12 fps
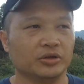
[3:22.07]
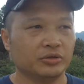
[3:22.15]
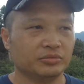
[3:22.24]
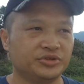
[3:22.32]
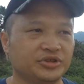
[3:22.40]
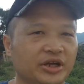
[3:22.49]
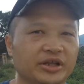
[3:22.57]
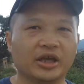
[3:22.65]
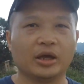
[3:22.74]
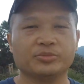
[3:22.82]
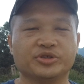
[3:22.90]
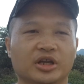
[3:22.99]

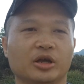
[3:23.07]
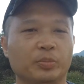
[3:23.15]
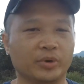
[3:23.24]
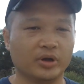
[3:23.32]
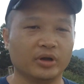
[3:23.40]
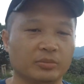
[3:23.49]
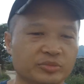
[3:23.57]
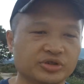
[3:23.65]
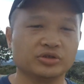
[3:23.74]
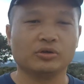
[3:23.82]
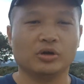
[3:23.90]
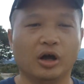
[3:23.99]
Steadicam setup, but I'm
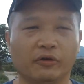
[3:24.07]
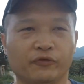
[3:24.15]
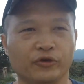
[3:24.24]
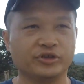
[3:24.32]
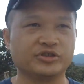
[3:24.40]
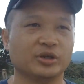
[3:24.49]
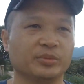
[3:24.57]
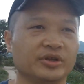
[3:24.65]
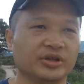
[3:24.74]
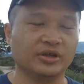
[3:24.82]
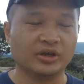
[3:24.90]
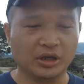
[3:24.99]
just offering some of
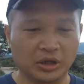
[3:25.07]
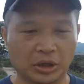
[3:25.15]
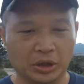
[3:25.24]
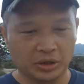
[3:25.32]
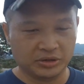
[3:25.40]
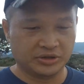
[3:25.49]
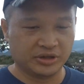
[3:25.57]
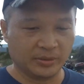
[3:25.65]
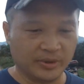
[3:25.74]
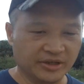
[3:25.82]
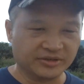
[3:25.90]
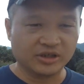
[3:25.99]
the
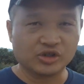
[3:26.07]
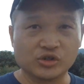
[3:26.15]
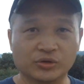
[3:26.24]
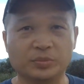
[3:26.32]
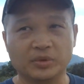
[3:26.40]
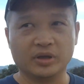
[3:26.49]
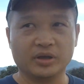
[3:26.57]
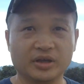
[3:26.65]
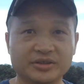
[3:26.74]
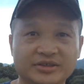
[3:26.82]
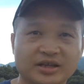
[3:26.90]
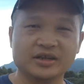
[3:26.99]
stabilization
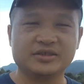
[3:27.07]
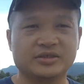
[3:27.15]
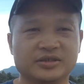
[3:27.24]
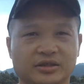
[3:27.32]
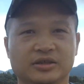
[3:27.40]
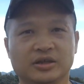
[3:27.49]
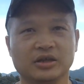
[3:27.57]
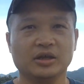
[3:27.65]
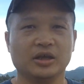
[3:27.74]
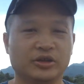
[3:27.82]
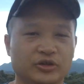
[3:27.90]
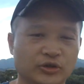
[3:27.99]
insights
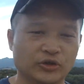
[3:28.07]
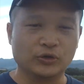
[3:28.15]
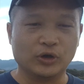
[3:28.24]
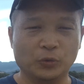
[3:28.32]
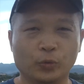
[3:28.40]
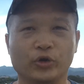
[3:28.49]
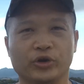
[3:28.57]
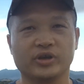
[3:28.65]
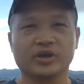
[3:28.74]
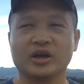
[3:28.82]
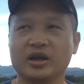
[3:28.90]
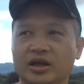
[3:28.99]
into where it
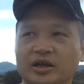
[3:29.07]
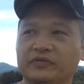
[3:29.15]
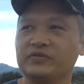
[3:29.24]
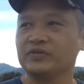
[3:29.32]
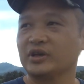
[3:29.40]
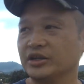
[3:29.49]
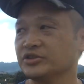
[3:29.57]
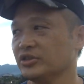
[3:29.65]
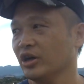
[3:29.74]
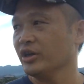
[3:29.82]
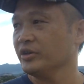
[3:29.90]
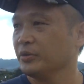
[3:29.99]
kind of got
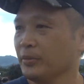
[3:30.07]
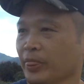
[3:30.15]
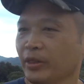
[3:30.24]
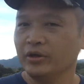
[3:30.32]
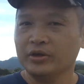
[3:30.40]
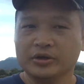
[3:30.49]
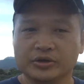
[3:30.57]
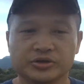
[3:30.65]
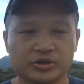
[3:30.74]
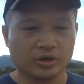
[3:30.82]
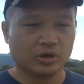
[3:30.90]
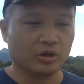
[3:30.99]
started.
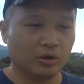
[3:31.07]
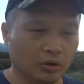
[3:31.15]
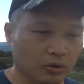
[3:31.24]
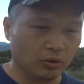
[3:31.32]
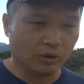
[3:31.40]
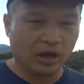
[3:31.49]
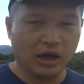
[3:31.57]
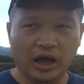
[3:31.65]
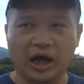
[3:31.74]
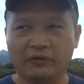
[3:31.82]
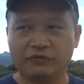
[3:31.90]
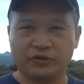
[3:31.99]
So
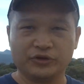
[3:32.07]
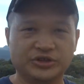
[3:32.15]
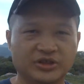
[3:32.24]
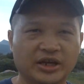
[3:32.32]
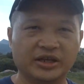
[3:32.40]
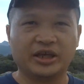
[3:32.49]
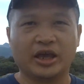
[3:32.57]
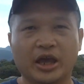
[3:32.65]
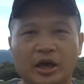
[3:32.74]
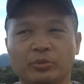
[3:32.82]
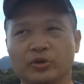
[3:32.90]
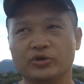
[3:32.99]
after the
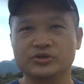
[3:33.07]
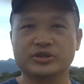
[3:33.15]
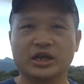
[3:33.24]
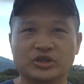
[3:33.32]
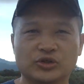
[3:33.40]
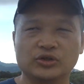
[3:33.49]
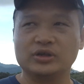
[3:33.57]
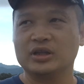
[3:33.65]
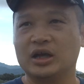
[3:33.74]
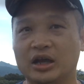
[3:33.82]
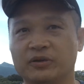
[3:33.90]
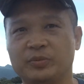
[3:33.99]
Steadicam, there's actually a
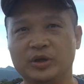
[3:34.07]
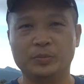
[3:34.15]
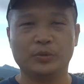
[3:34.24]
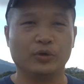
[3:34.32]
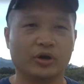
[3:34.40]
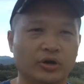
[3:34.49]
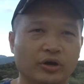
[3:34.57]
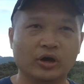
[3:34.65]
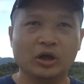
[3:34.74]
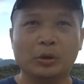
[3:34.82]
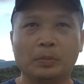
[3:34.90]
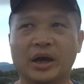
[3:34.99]
lot of people
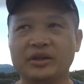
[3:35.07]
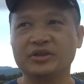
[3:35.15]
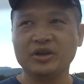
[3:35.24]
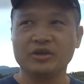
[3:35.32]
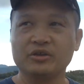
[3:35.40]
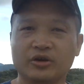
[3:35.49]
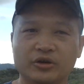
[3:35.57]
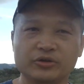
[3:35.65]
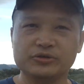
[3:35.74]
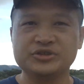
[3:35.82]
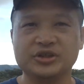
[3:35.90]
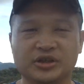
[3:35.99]
back then, they're
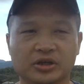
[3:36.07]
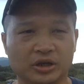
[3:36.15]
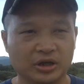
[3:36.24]
using